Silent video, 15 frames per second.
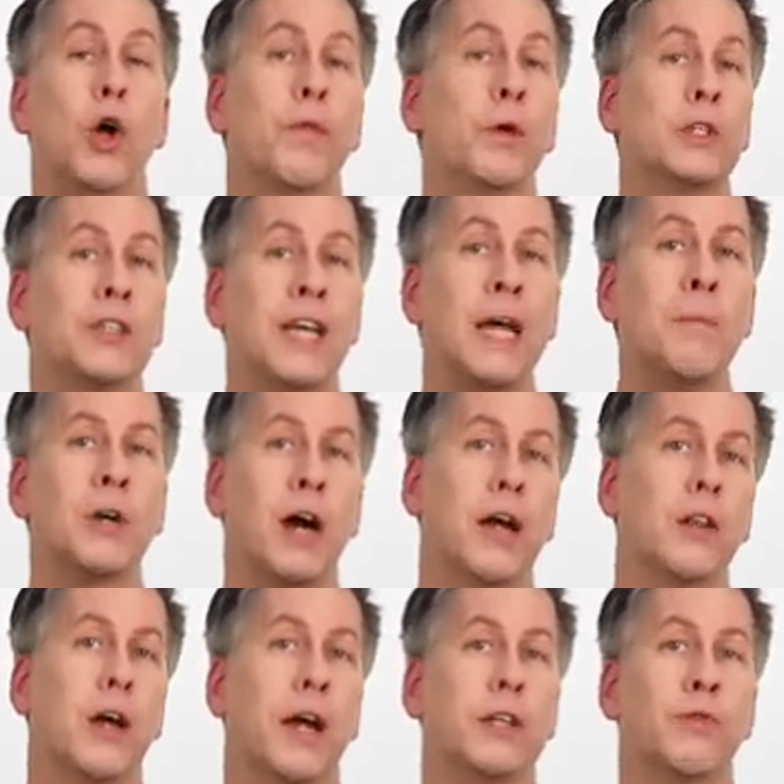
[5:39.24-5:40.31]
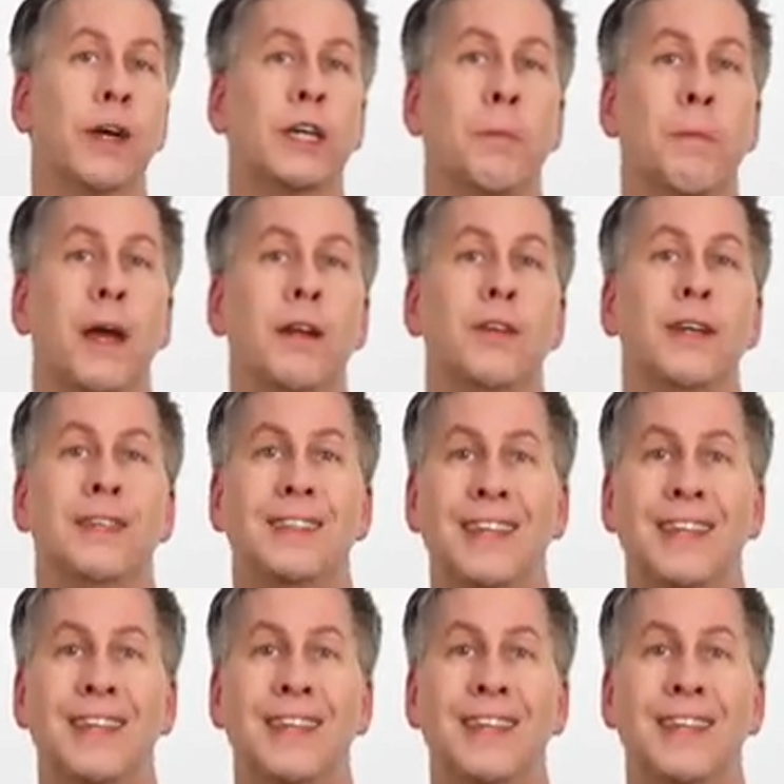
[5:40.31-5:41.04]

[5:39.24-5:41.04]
Those same guidelines recommend